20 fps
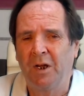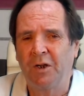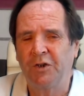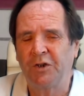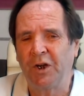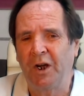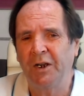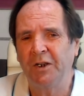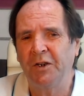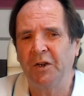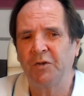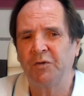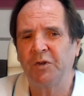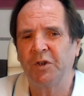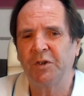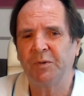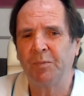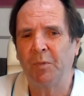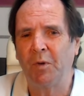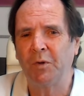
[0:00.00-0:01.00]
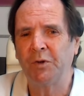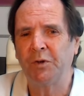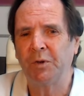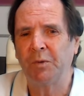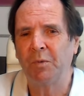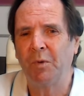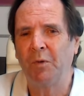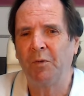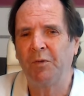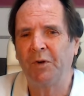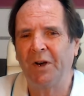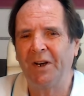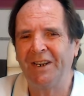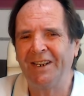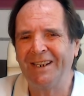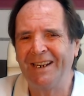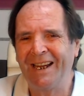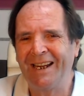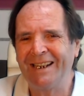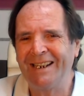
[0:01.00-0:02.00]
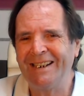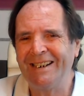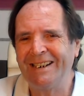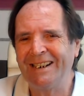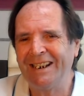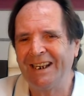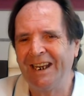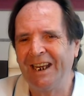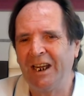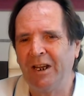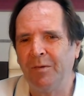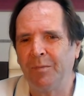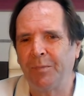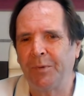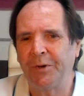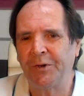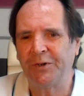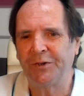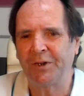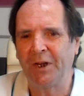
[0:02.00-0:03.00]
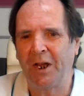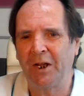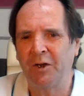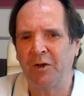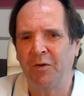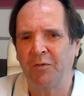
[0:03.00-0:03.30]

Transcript: China is responsible for 98%